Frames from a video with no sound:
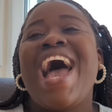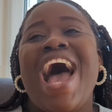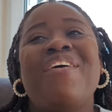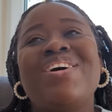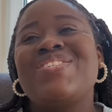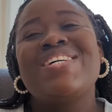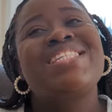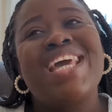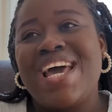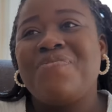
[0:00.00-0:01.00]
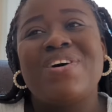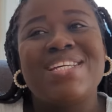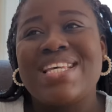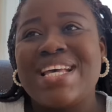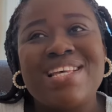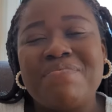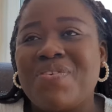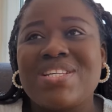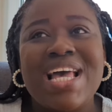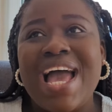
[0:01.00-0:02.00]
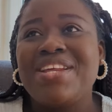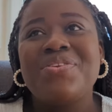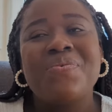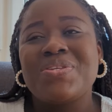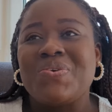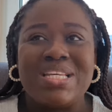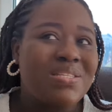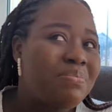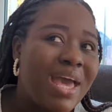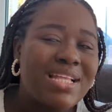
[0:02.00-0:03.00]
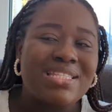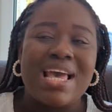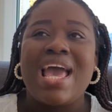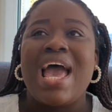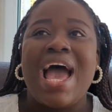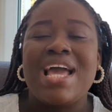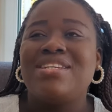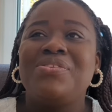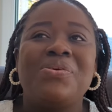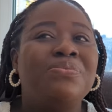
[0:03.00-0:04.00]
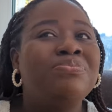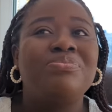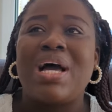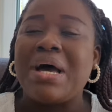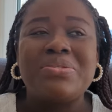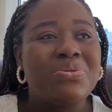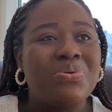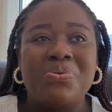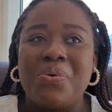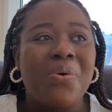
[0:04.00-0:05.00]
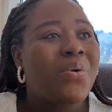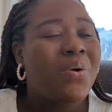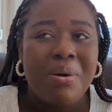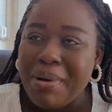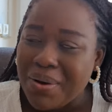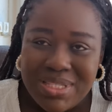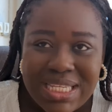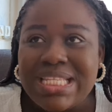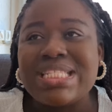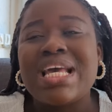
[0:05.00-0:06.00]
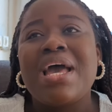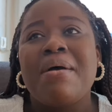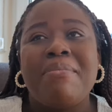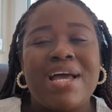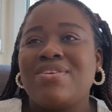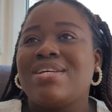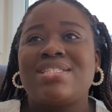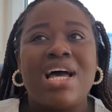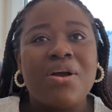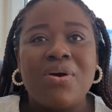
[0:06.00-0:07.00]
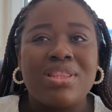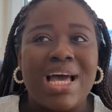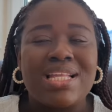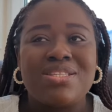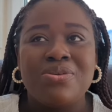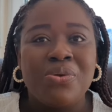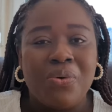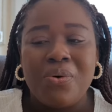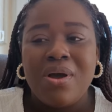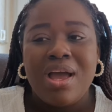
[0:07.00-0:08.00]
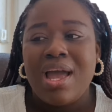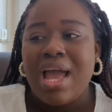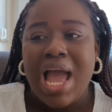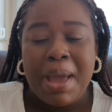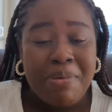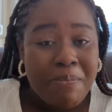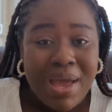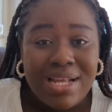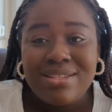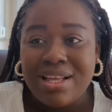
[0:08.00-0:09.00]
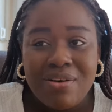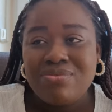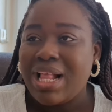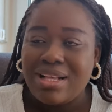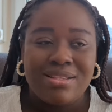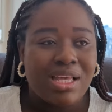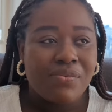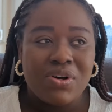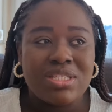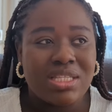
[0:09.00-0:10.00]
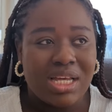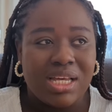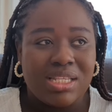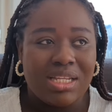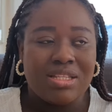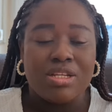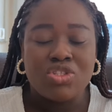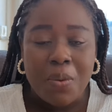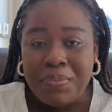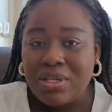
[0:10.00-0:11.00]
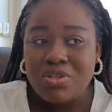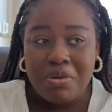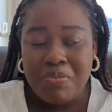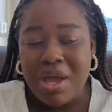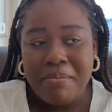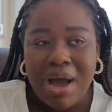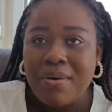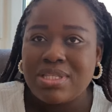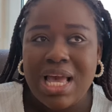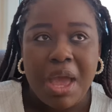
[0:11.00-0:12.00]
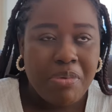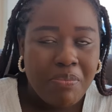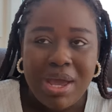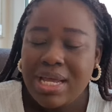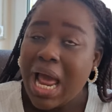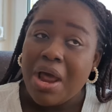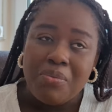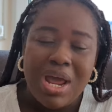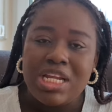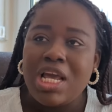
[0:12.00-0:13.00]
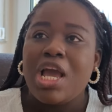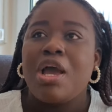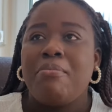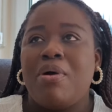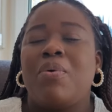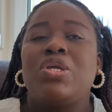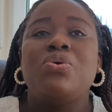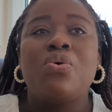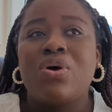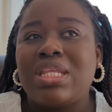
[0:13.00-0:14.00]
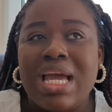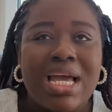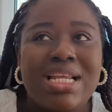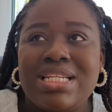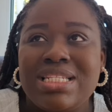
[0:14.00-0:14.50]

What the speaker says: I was so scared for this exam, because I didn't know what to expect. I didn't know how to, go about it. But I just thank God that, I prepared. They gave us the topic to prepare about. I prepared, I read. But when you go there,